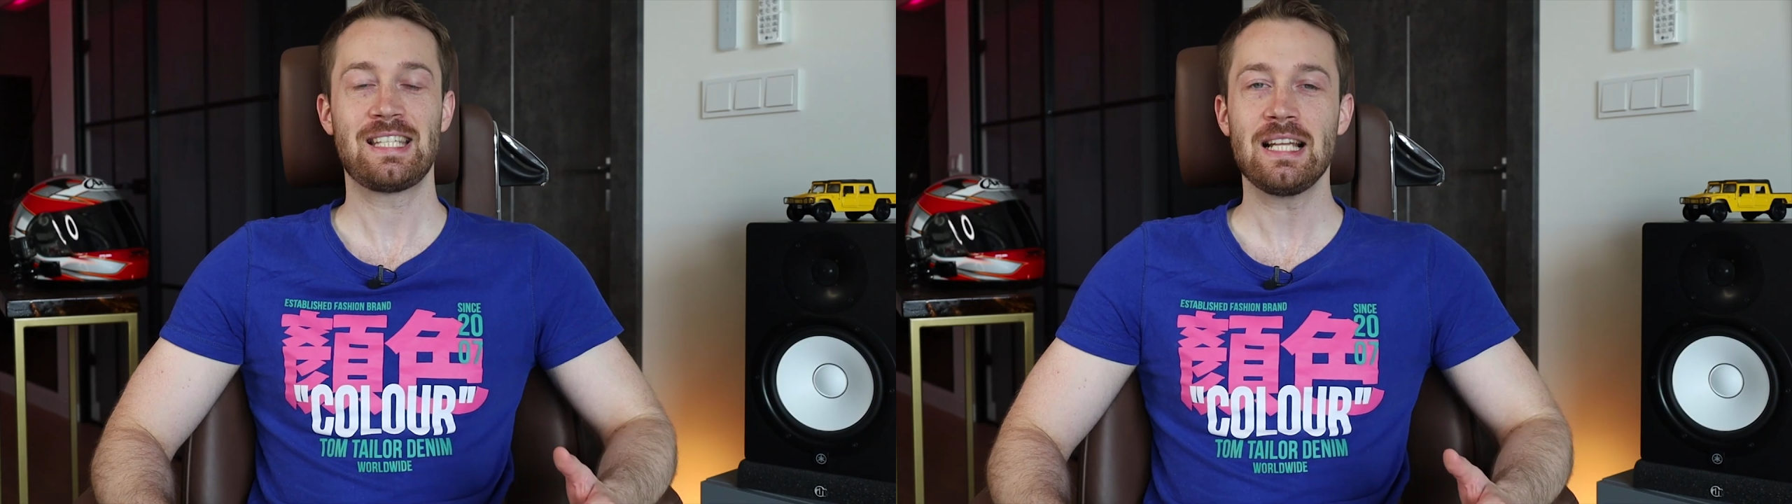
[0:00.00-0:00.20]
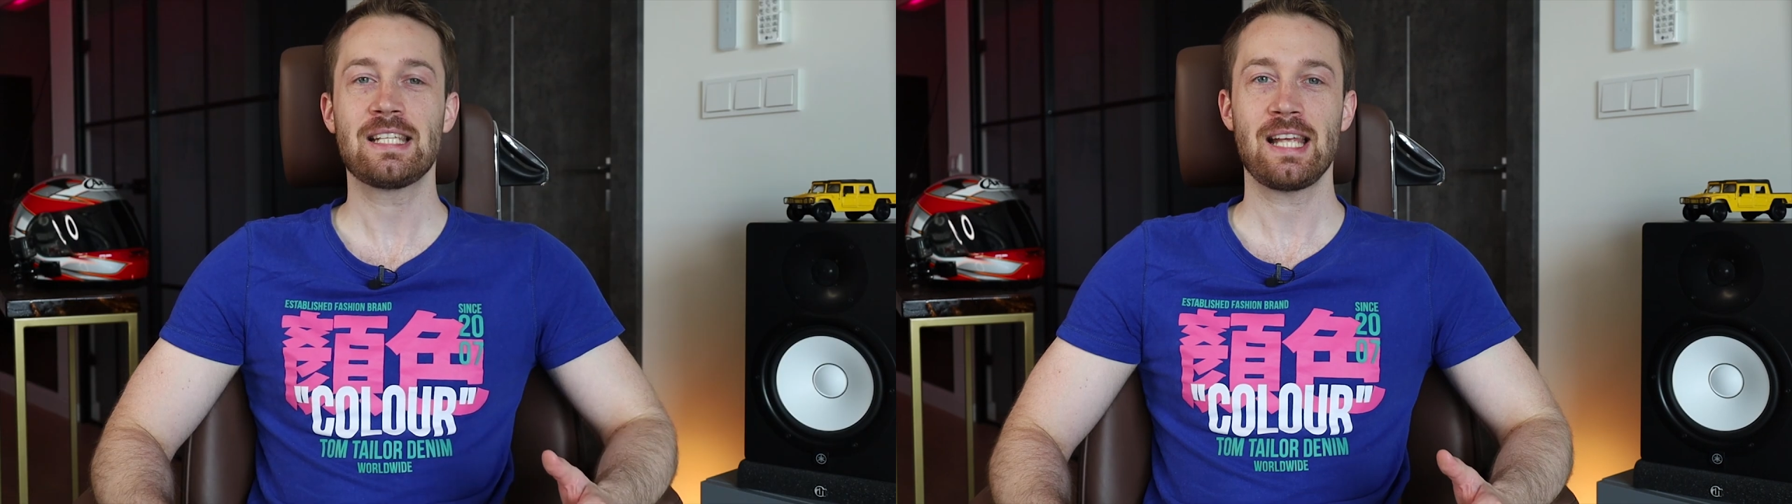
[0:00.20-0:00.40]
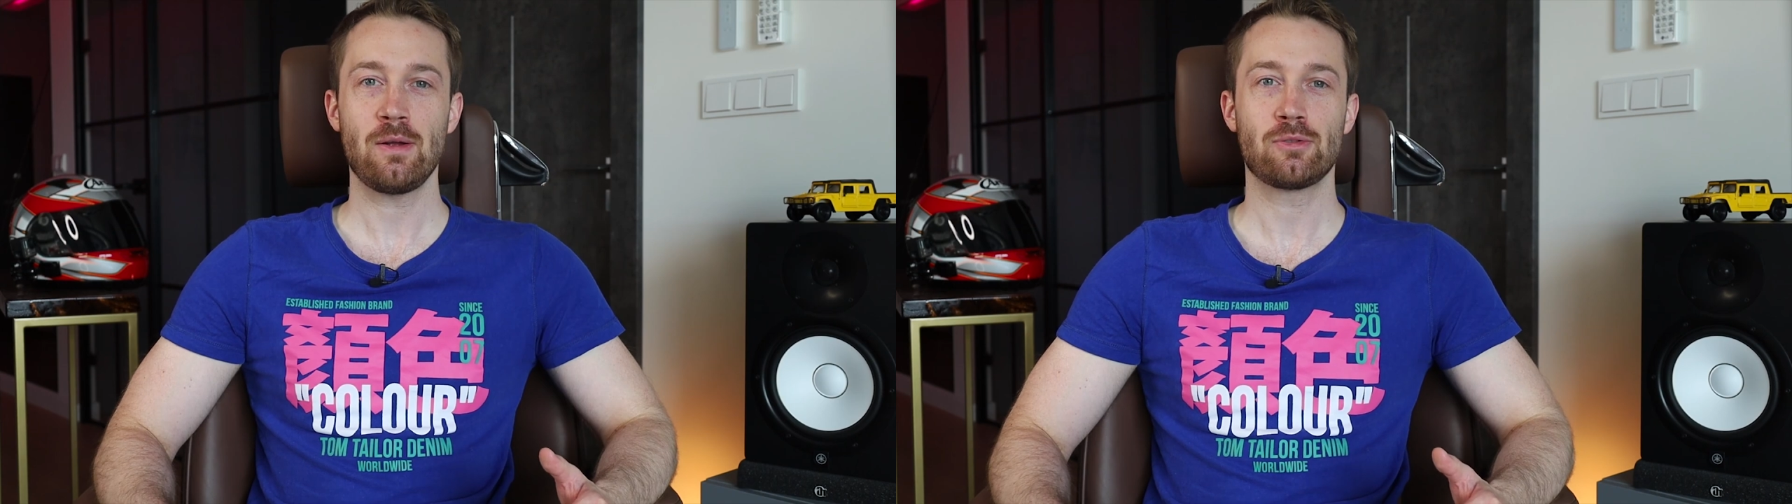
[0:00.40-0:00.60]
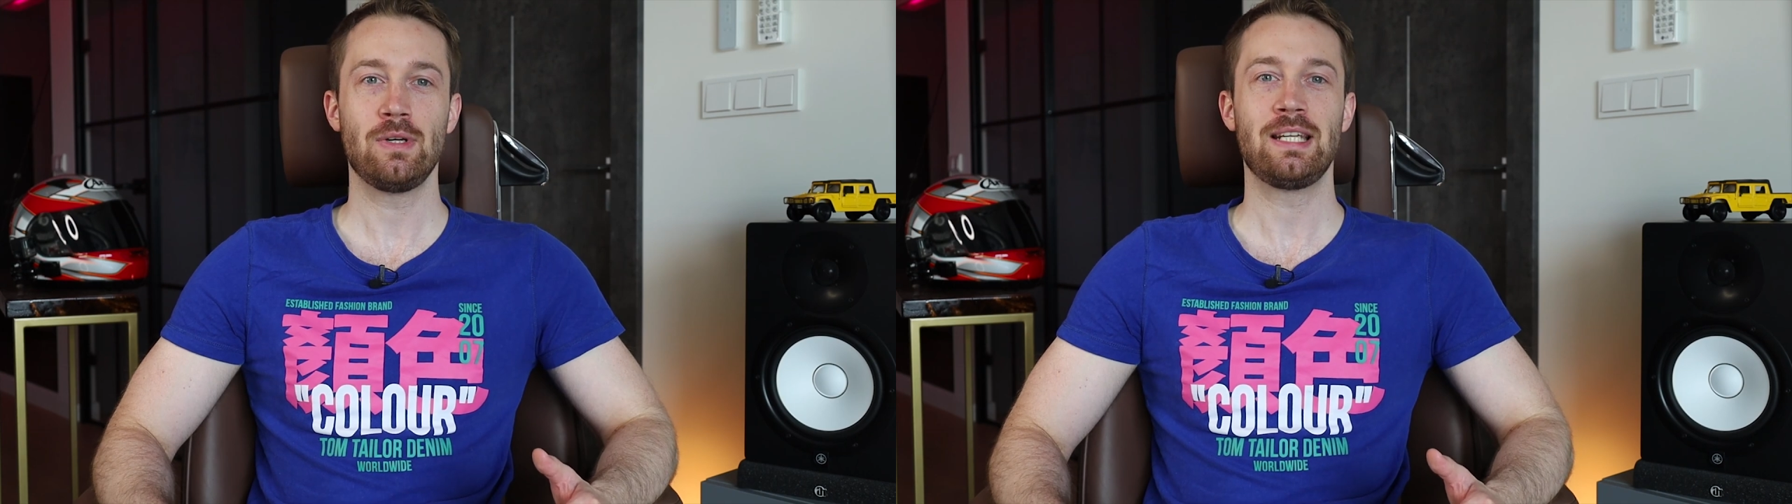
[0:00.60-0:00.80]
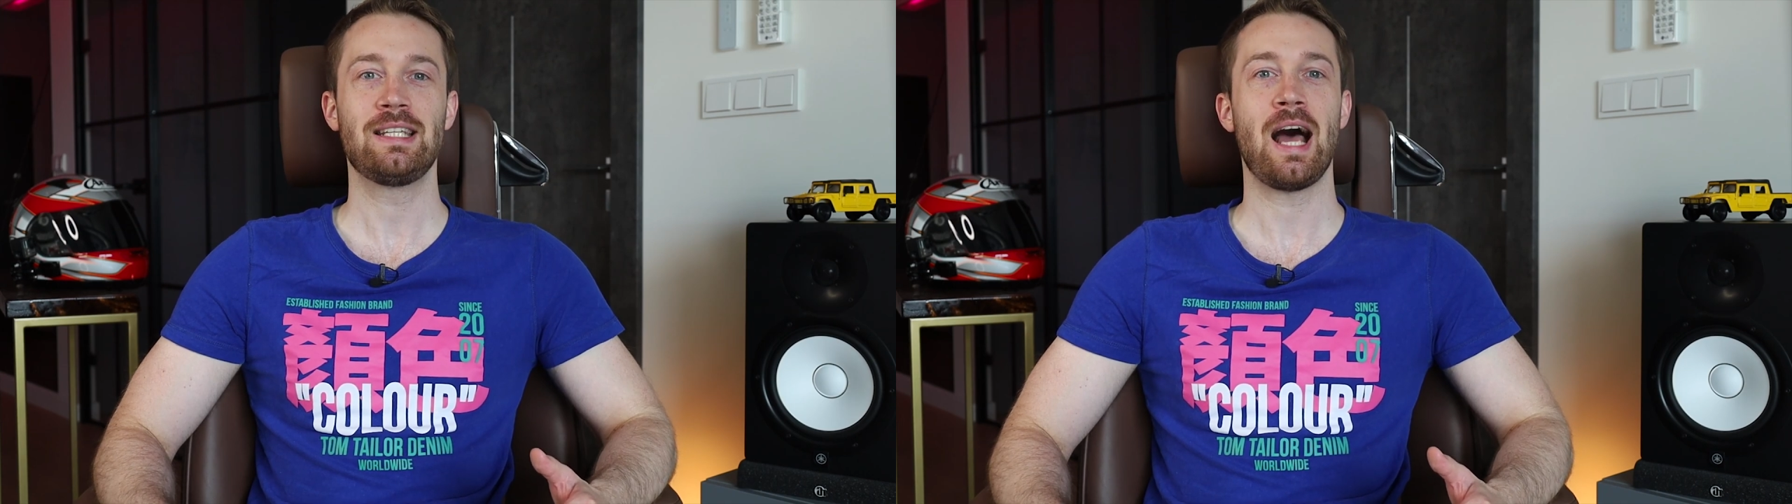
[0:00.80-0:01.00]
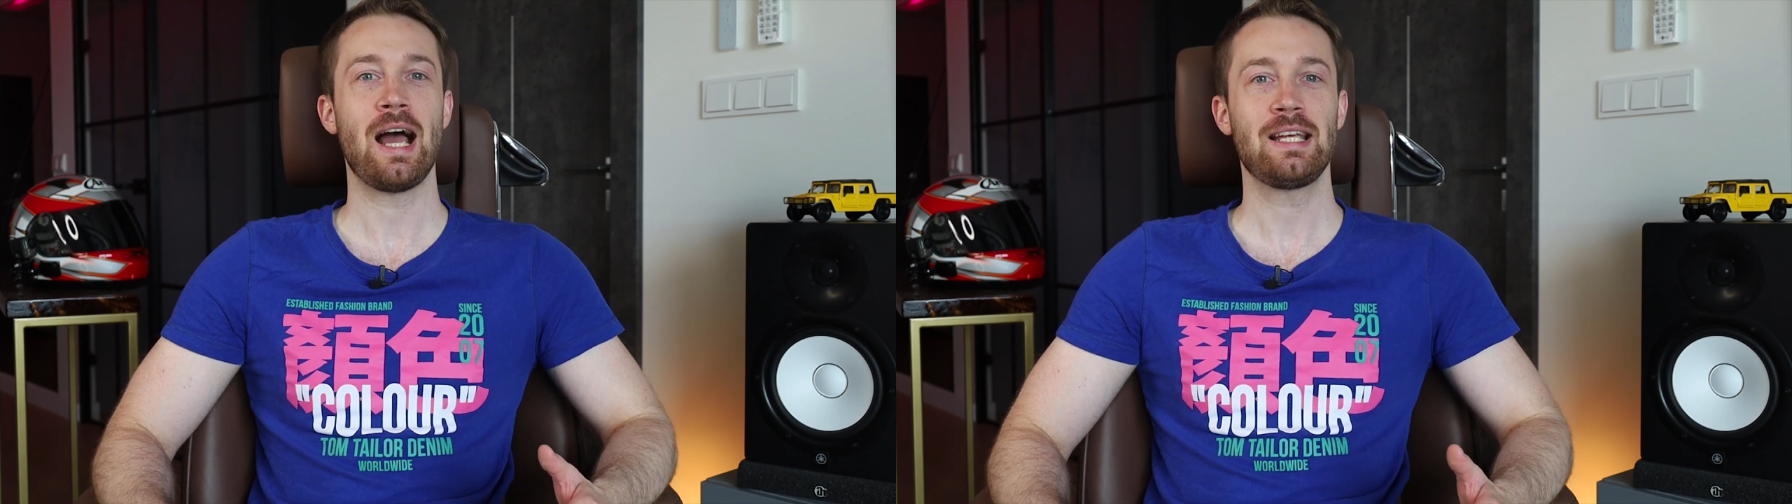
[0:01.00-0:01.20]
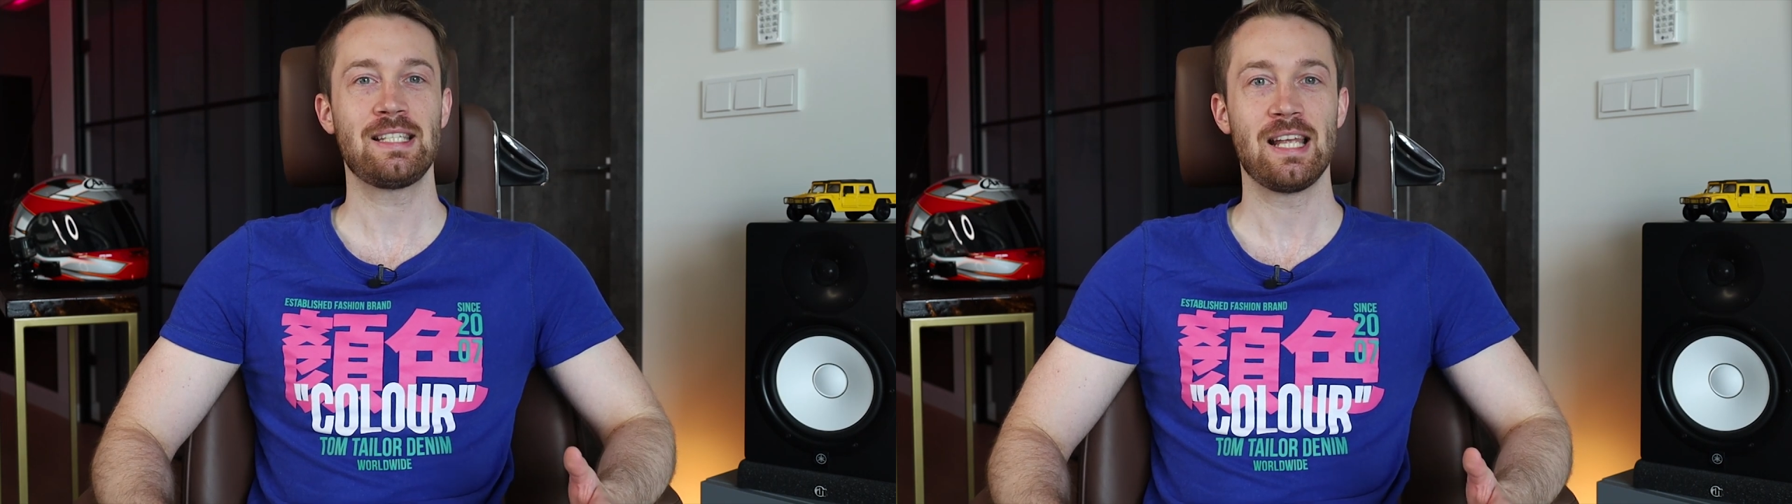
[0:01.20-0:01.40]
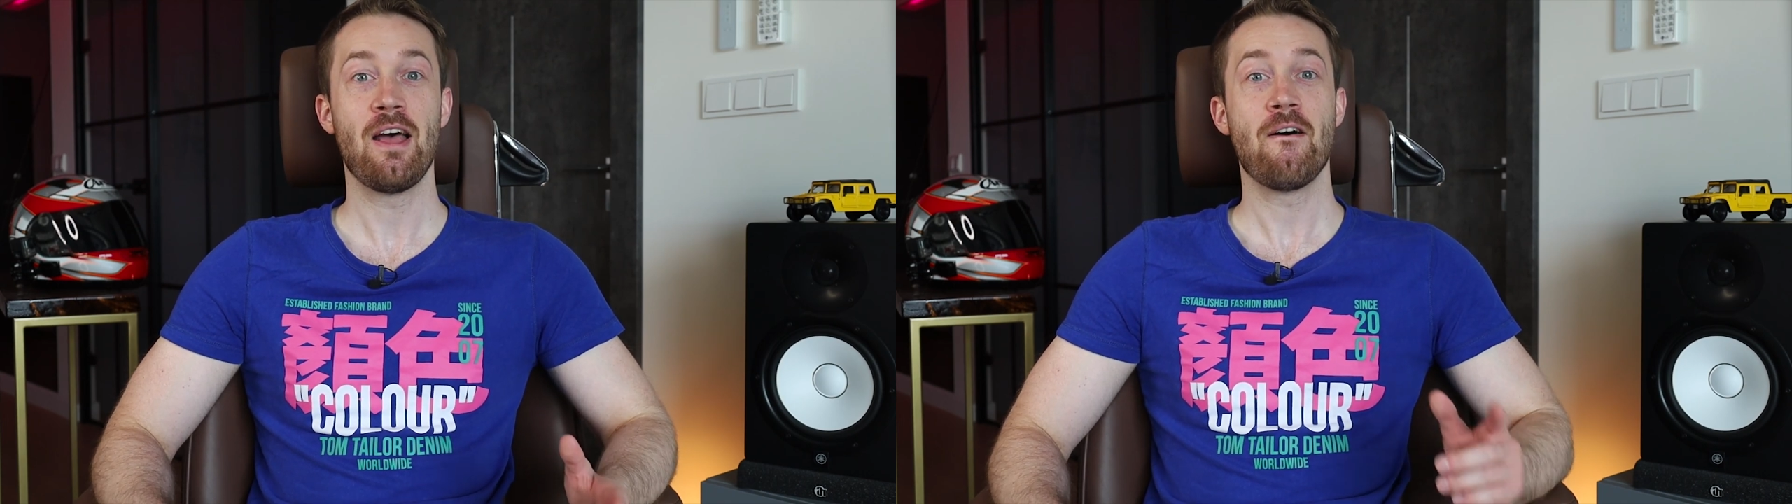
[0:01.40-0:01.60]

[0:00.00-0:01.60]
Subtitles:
still sounds really nice